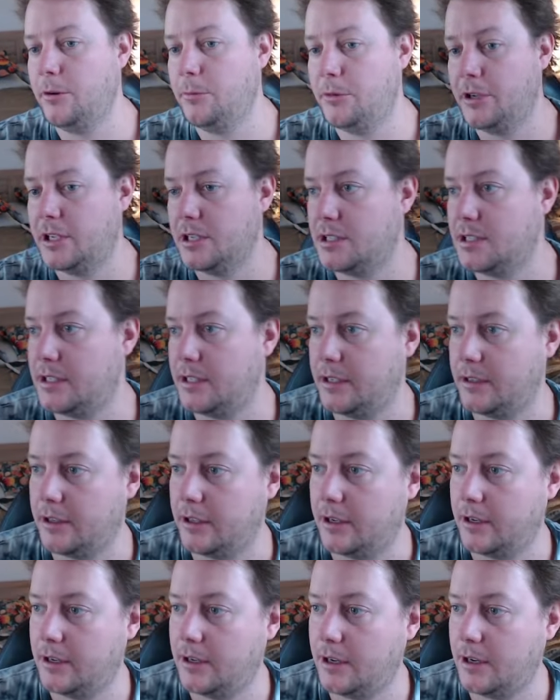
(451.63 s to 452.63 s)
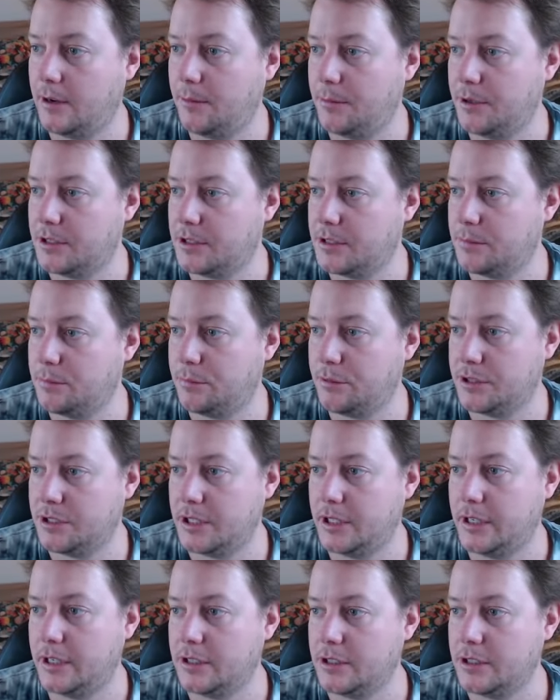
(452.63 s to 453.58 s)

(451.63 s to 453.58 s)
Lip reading: and we can see that it's proceeding to